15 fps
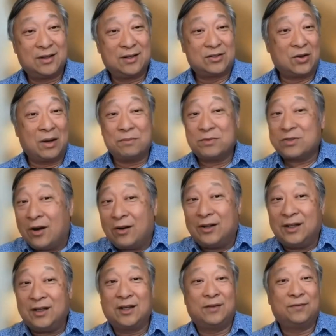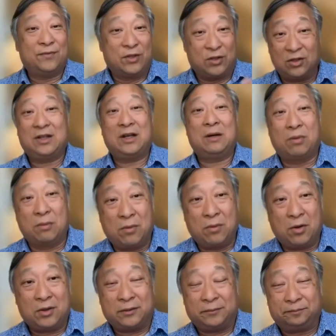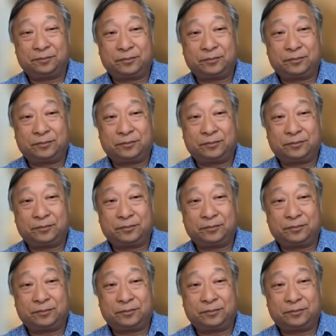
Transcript: So I'm sorry. You're not going to get promoted.